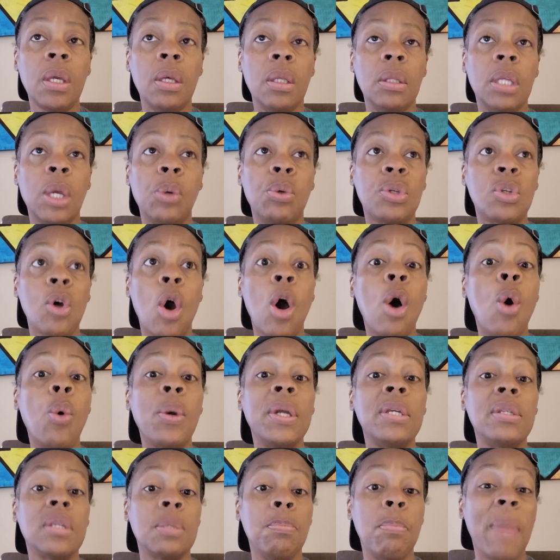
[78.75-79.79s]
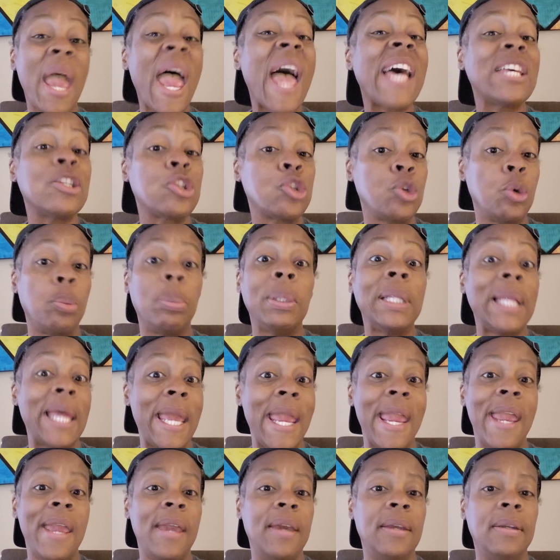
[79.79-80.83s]
There was always a master
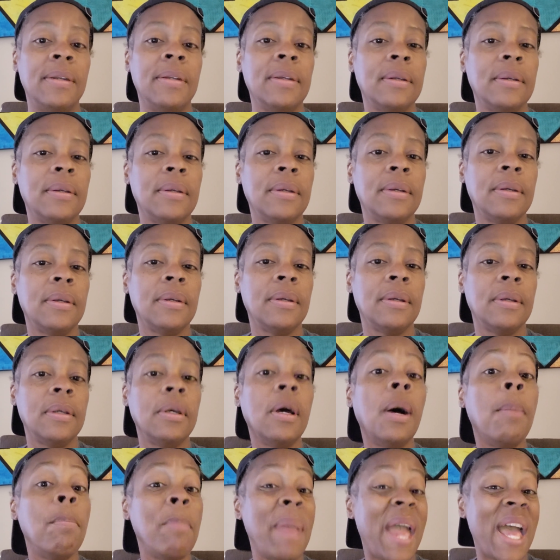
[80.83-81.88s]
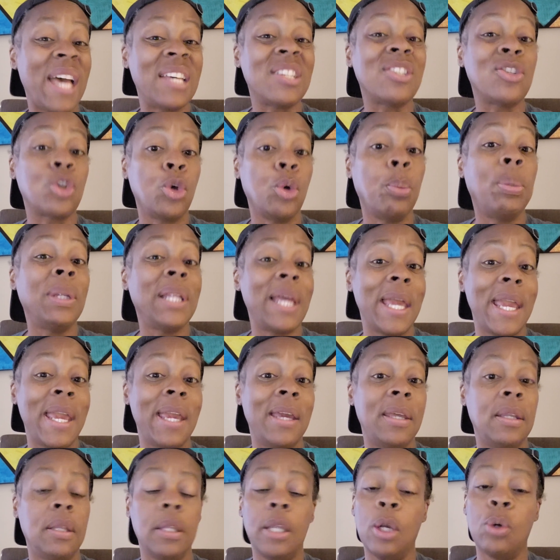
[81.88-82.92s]
plan, a master
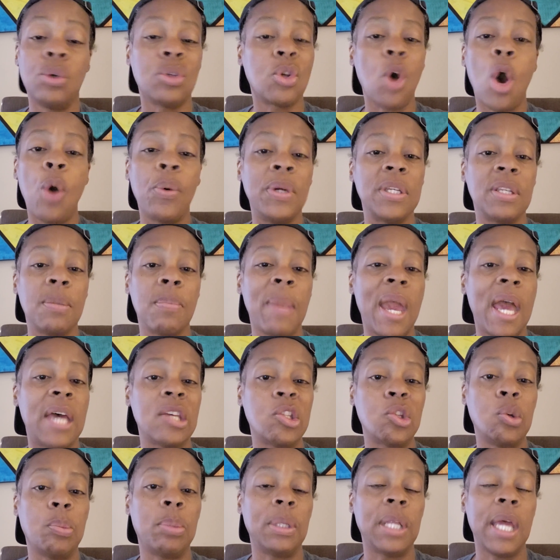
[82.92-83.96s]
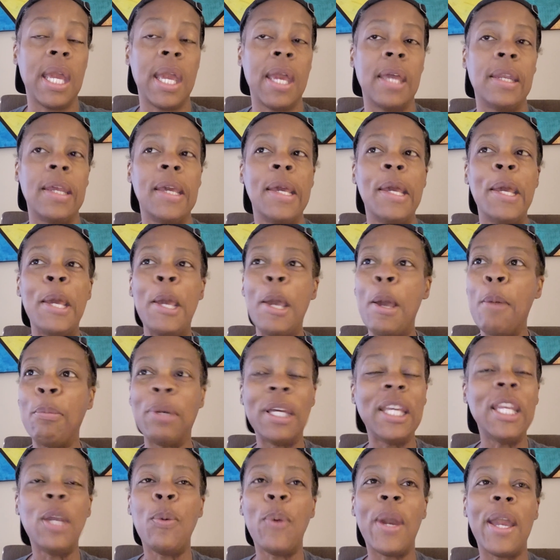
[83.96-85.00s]
plan. There was always a master plan.
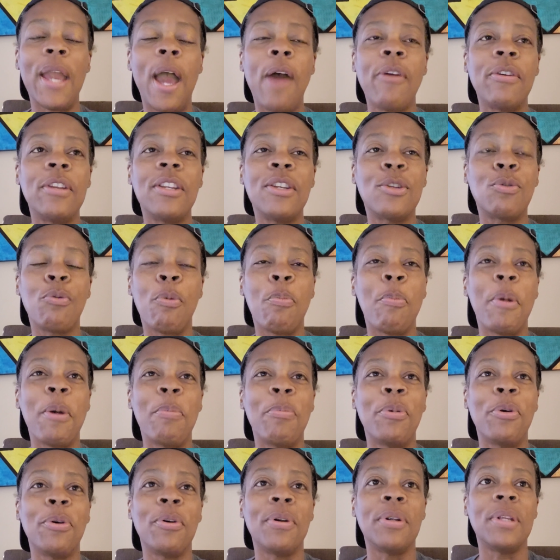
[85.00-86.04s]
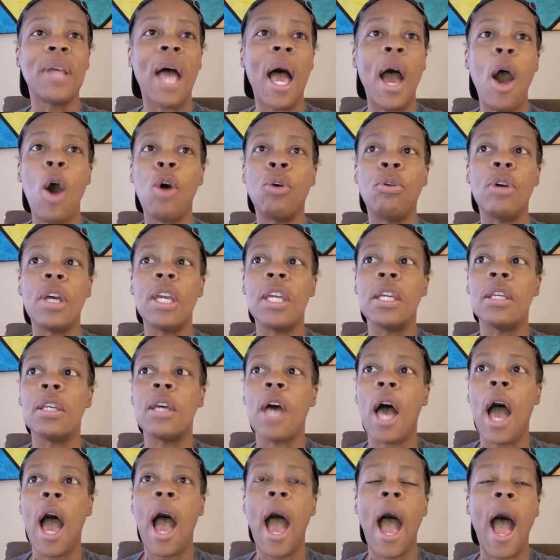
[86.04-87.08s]
But anyway, I just remember how
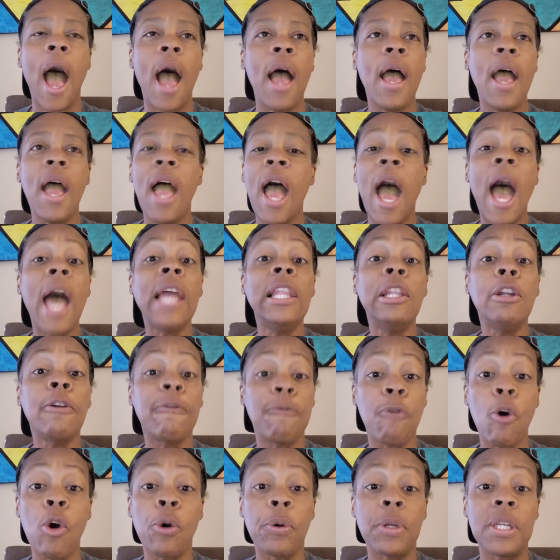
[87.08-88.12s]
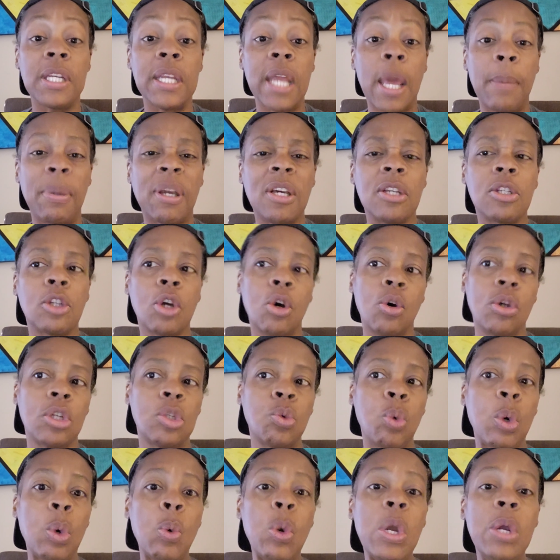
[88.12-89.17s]
I look forward to that because, of course,
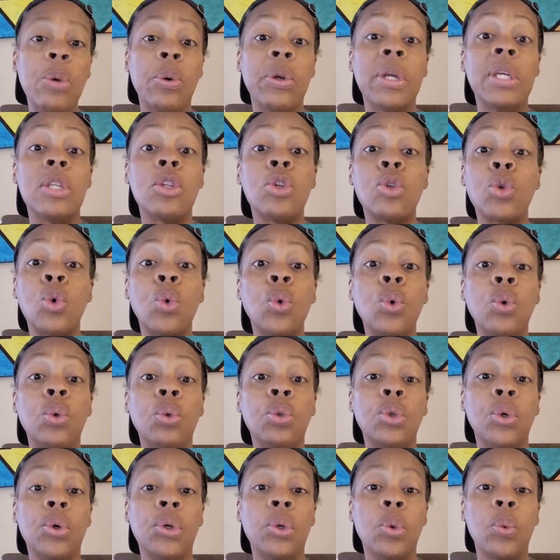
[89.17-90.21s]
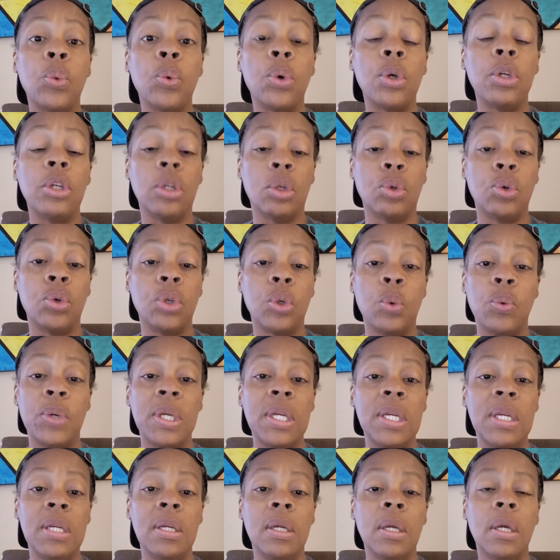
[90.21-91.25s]
when we were in school during you know during the
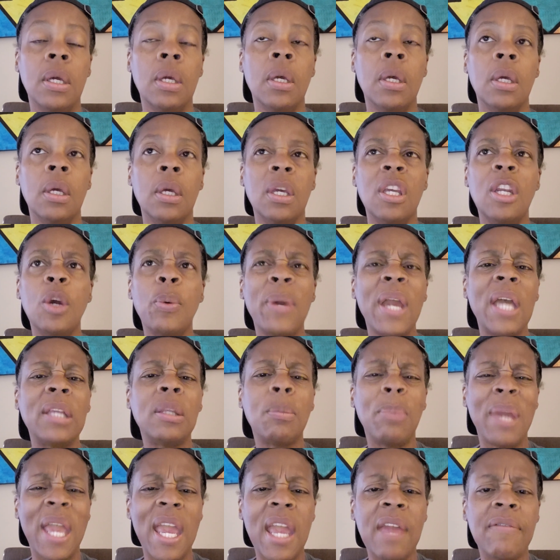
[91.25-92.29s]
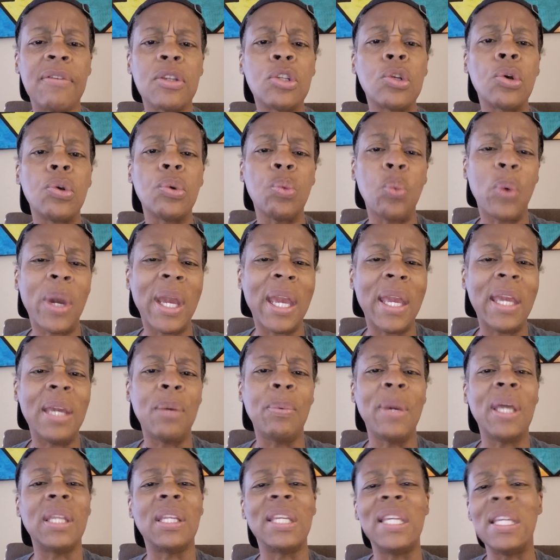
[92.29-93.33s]
week, you know we had to behave a certain way and
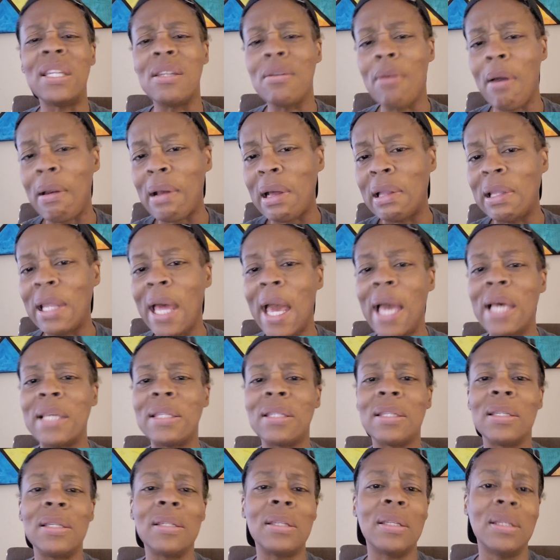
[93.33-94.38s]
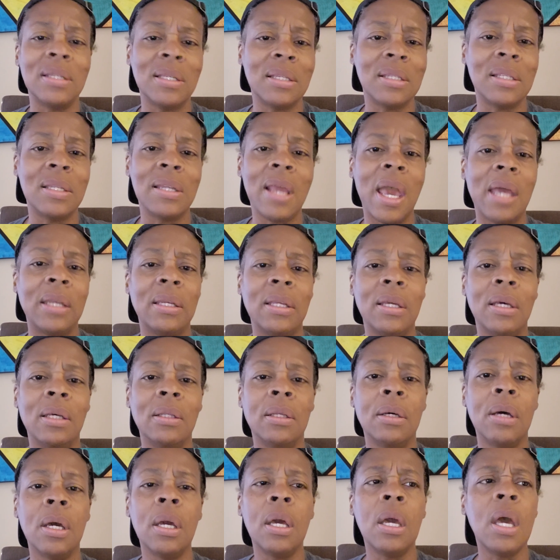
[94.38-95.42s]
we had to get to our classes and this and that and the
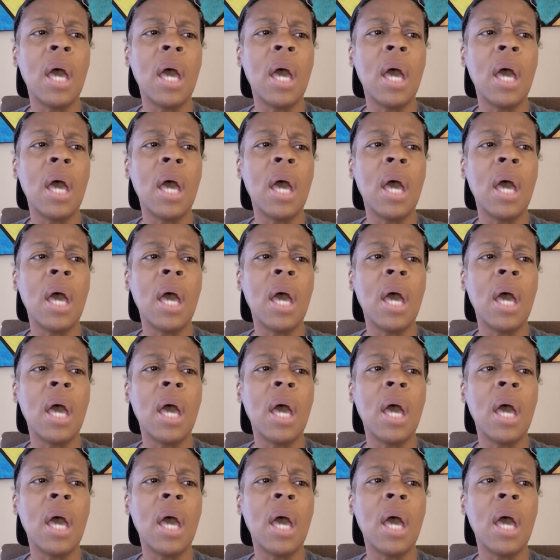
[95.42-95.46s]
other.